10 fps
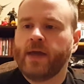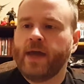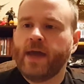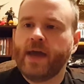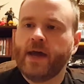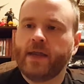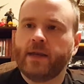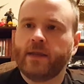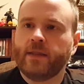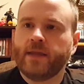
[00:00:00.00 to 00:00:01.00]

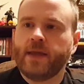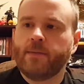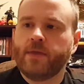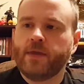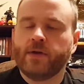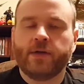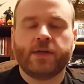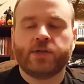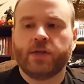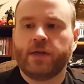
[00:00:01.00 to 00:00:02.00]
And the Game of the Year
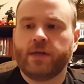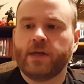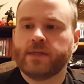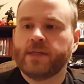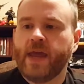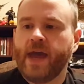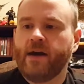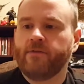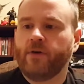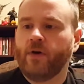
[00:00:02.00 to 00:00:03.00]
edition doesn't
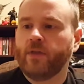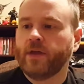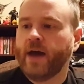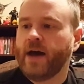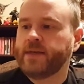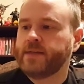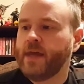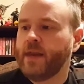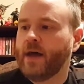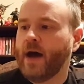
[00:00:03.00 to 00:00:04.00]
have all the
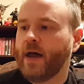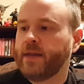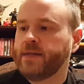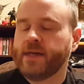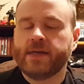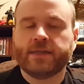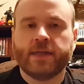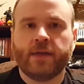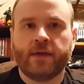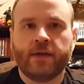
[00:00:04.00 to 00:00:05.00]
content on a disc.